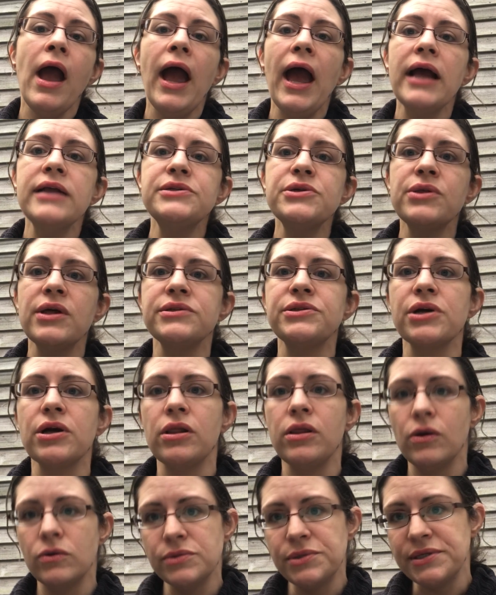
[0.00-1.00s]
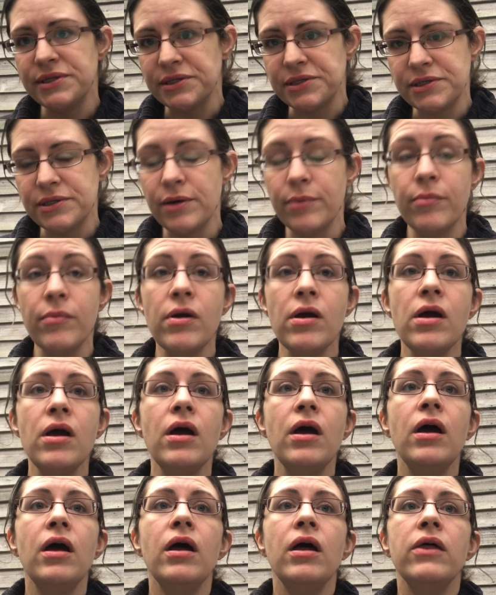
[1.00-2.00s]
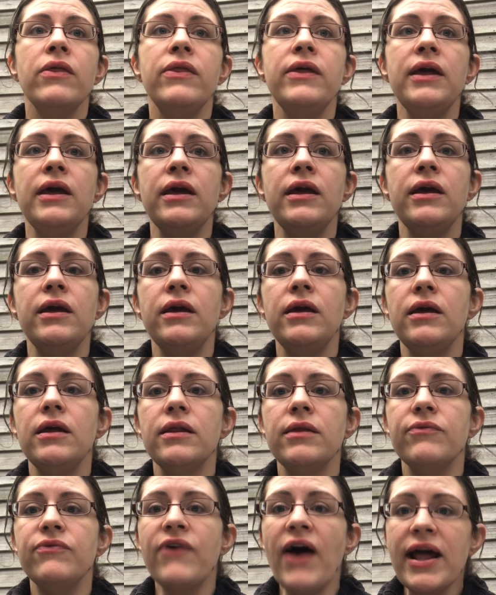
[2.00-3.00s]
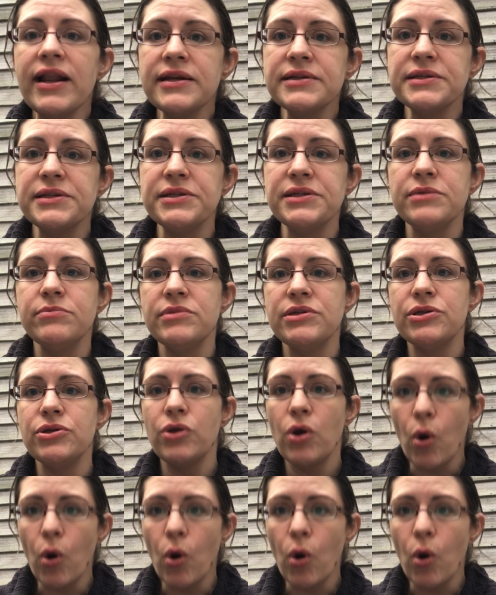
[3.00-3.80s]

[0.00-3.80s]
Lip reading: And so that's a closed system. The lymphatic system is an